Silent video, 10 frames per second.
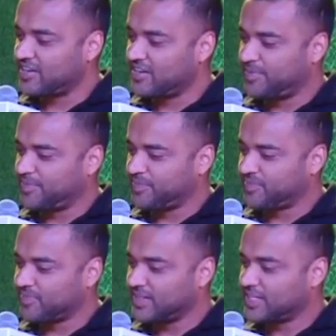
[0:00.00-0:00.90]
um,
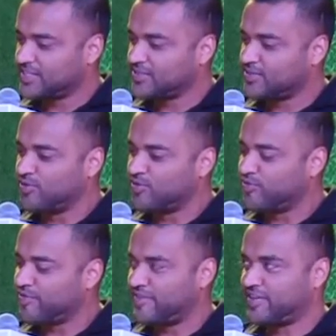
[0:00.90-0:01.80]
let's grow
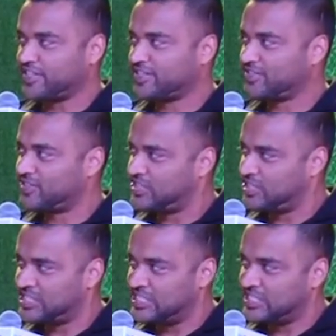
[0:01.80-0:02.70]
5x
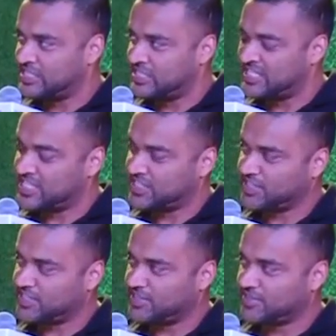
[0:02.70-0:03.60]
this
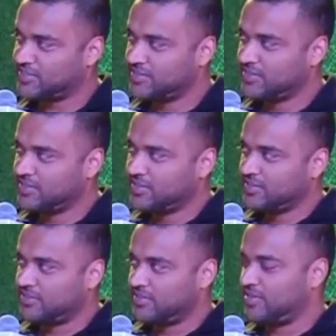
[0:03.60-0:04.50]
year
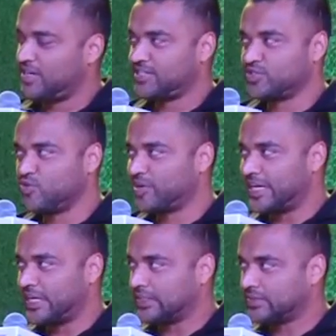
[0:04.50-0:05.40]
or hmm. let's grow
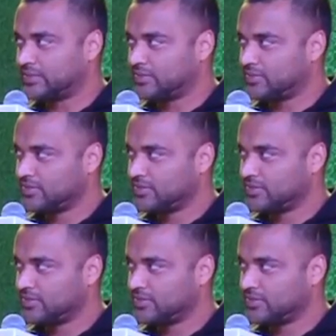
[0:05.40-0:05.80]
10x.